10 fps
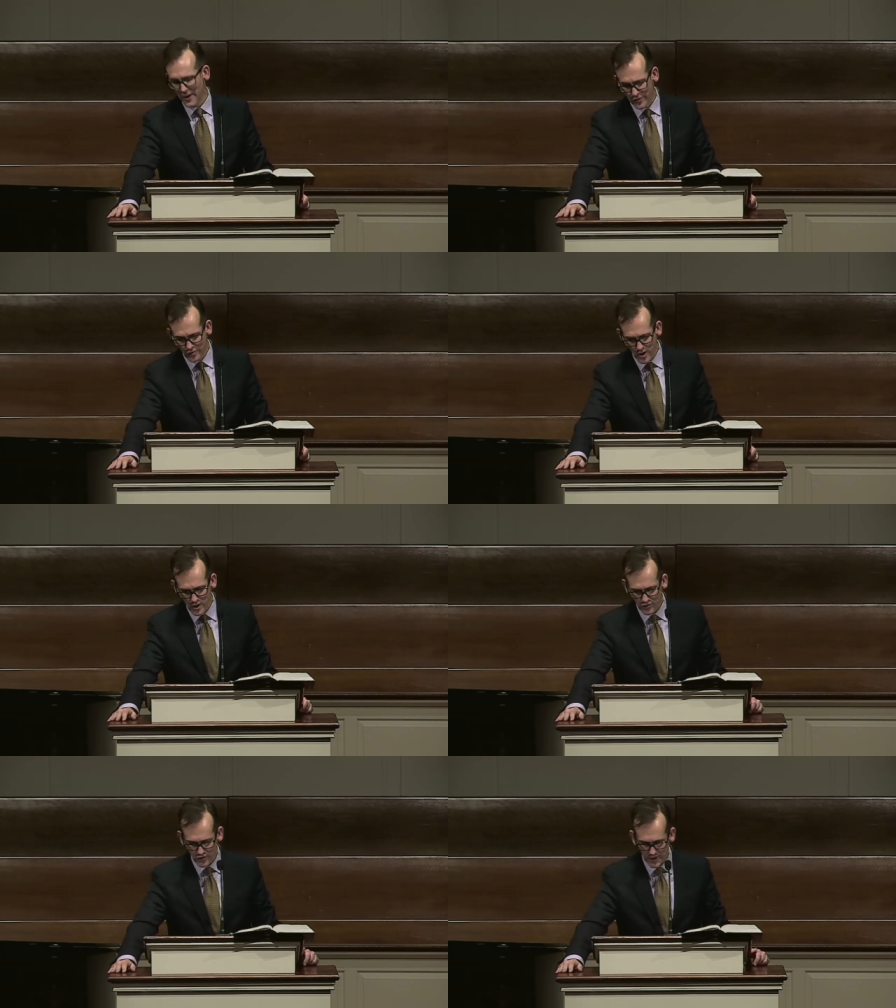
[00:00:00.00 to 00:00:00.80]
As
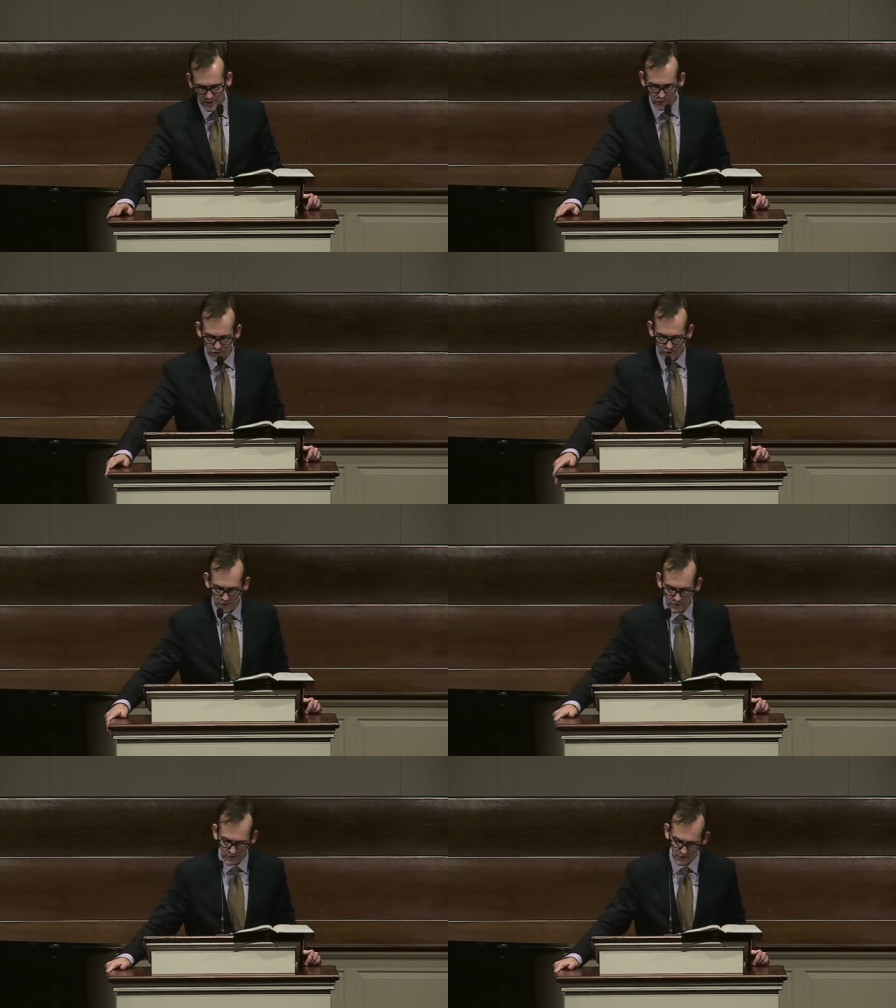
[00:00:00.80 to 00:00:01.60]
God says
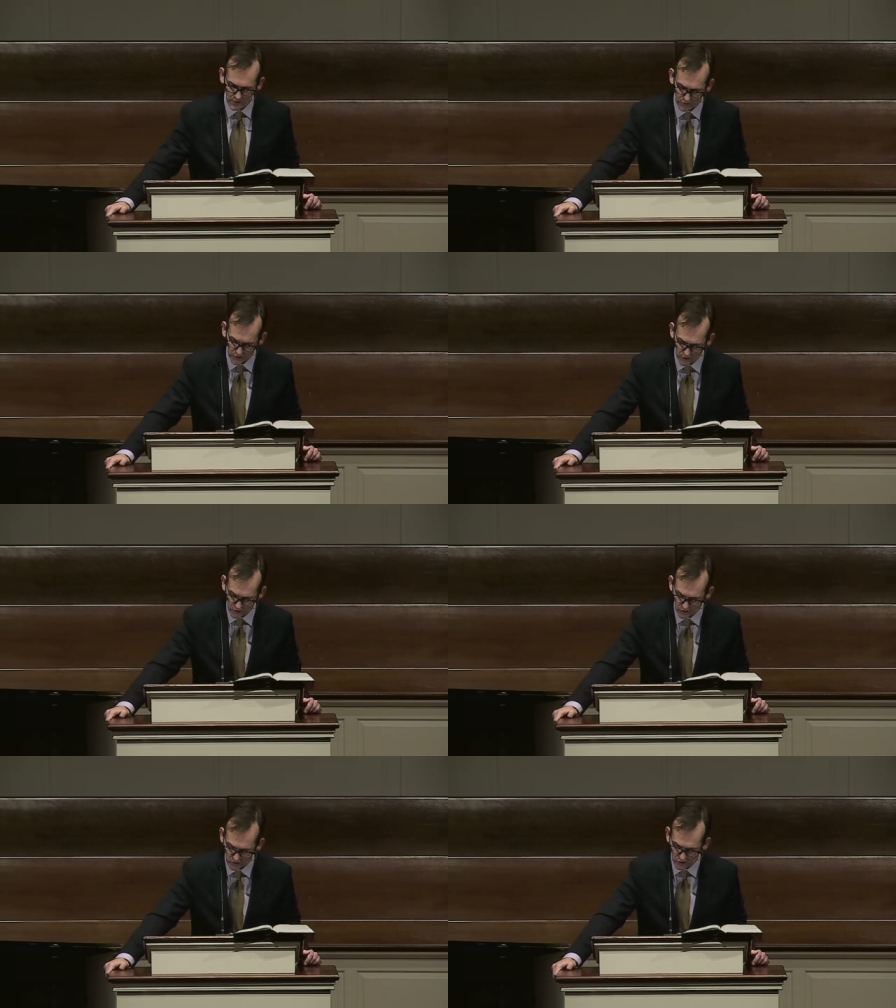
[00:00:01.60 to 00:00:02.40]
in 1
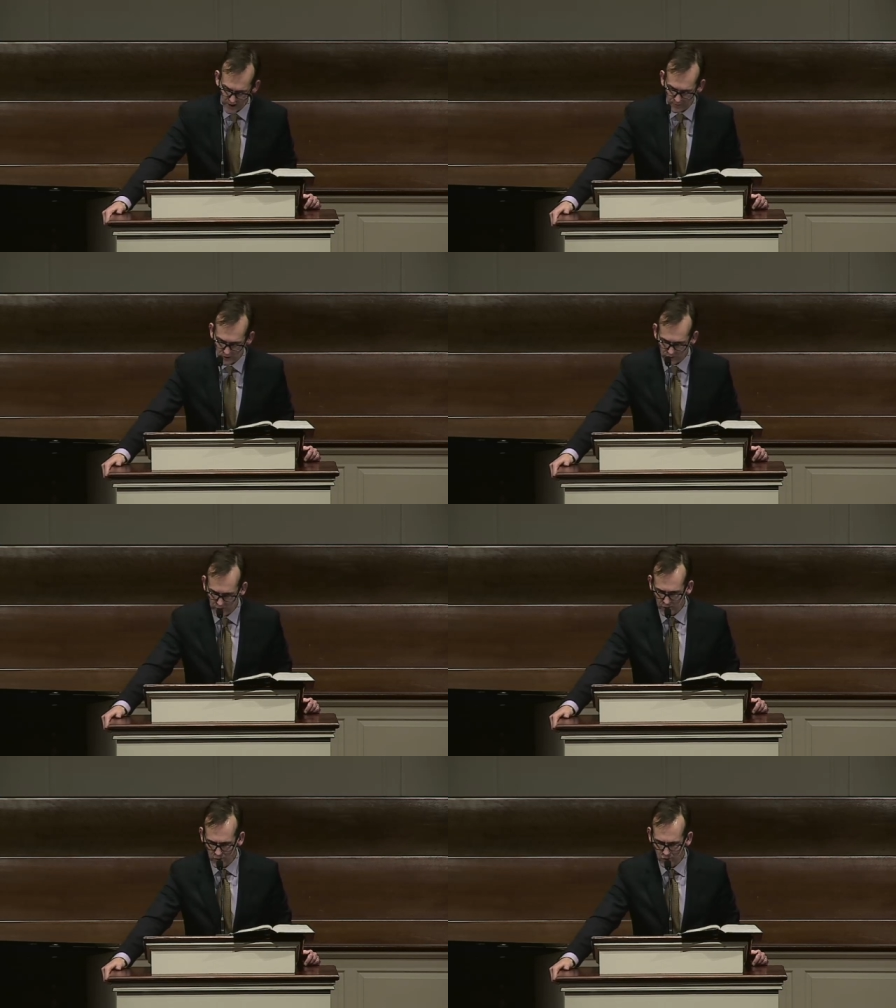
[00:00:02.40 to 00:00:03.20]
Samuel,
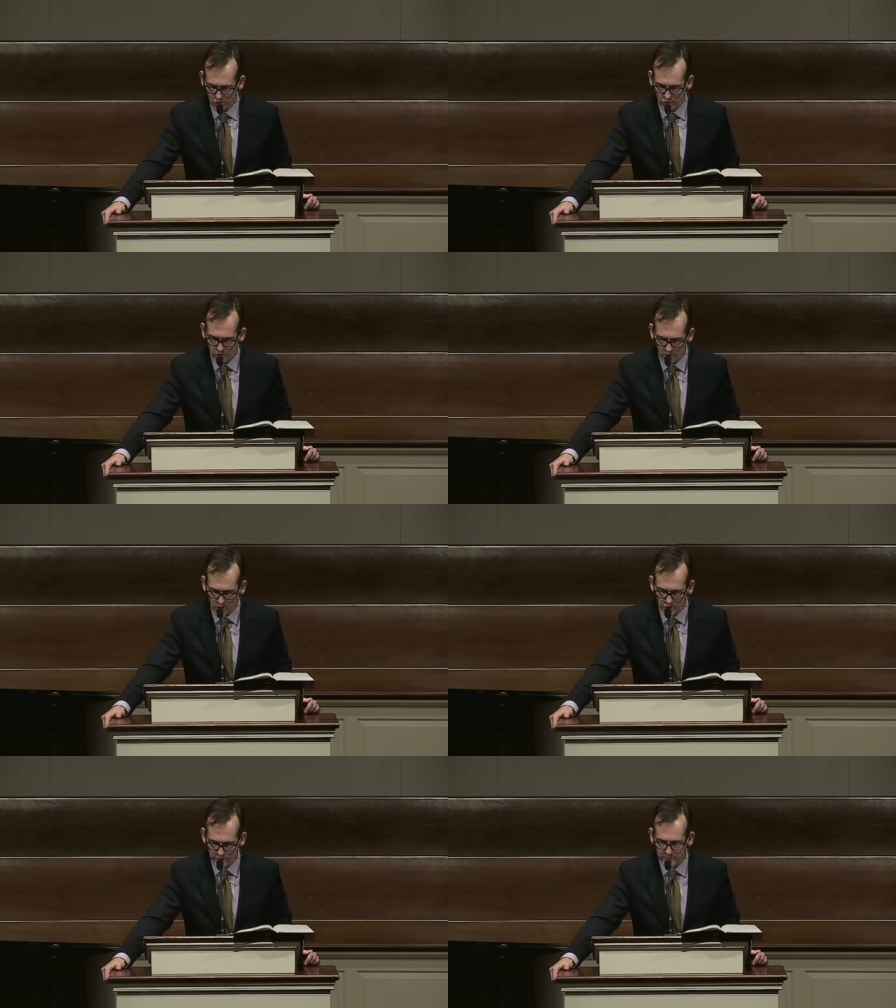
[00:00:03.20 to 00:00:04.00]
those who
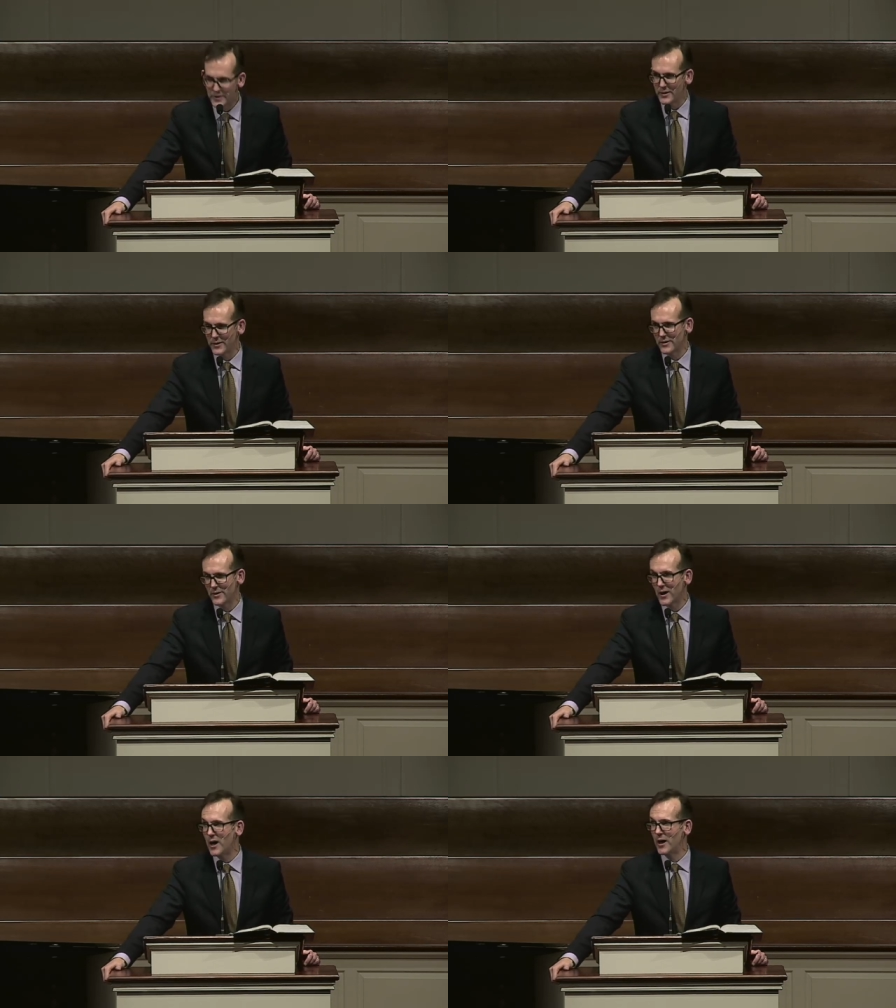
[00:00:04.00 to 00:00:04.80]
honor
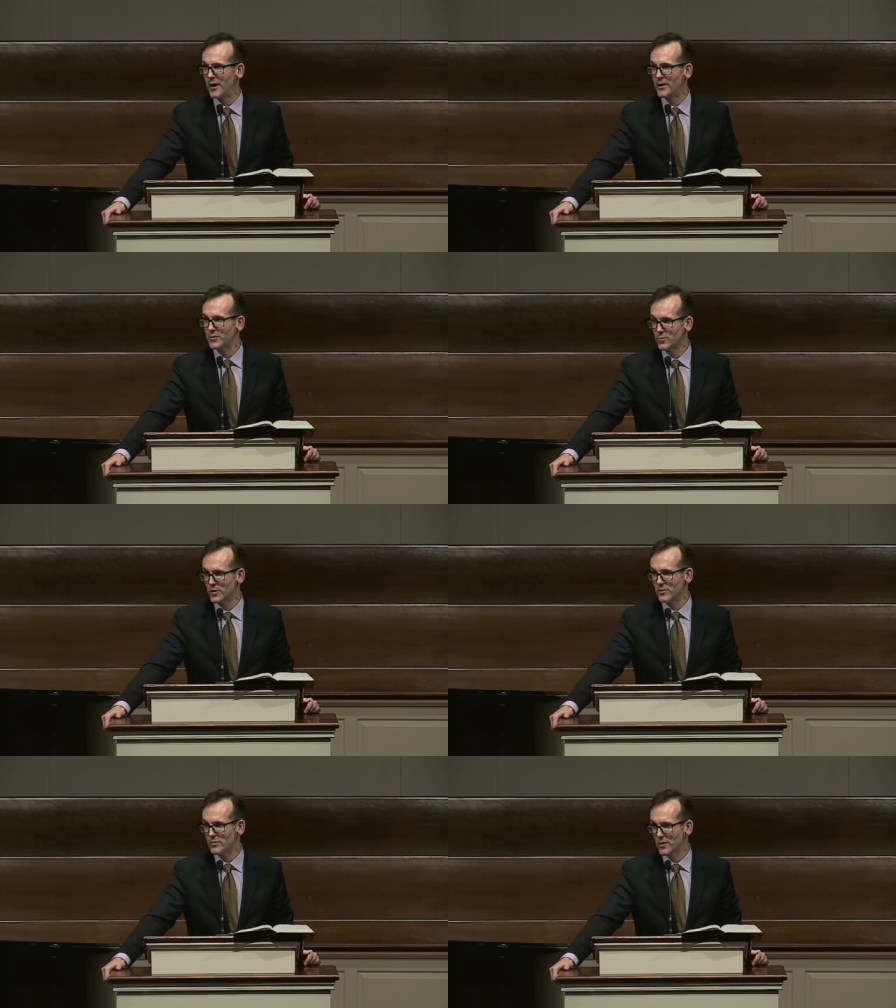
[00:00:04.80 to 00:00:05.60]
me, I
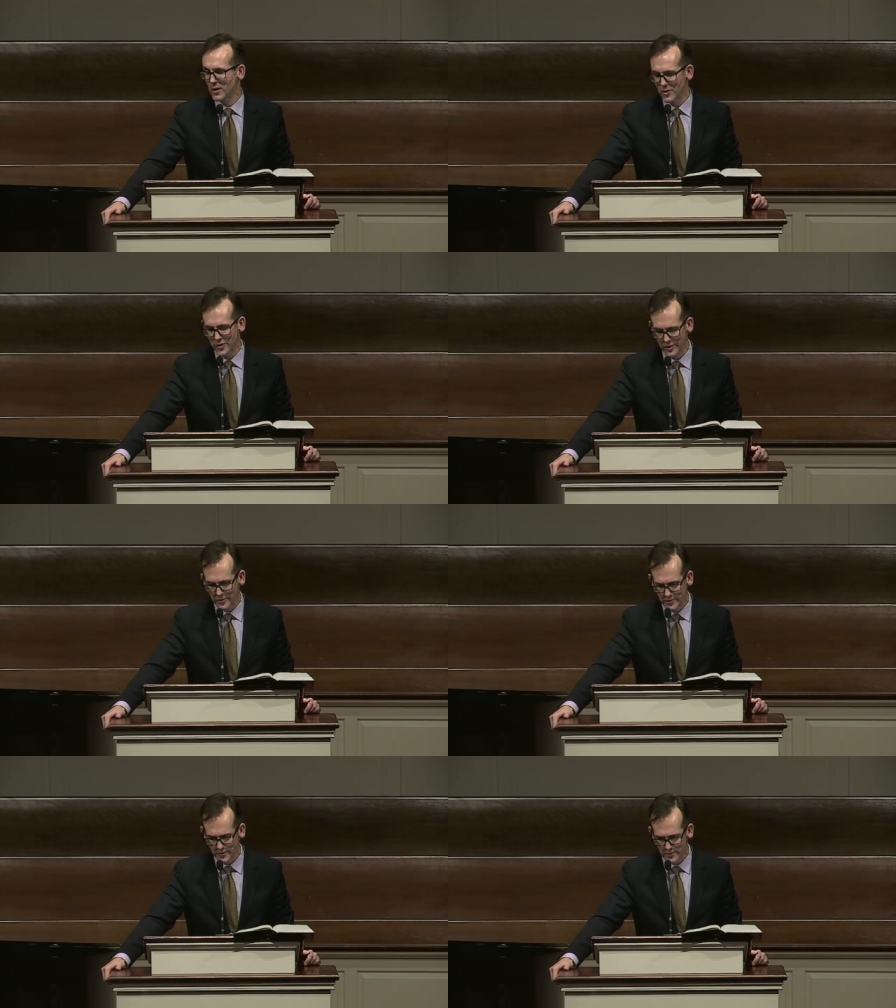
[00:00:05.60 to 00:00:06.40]
will honor.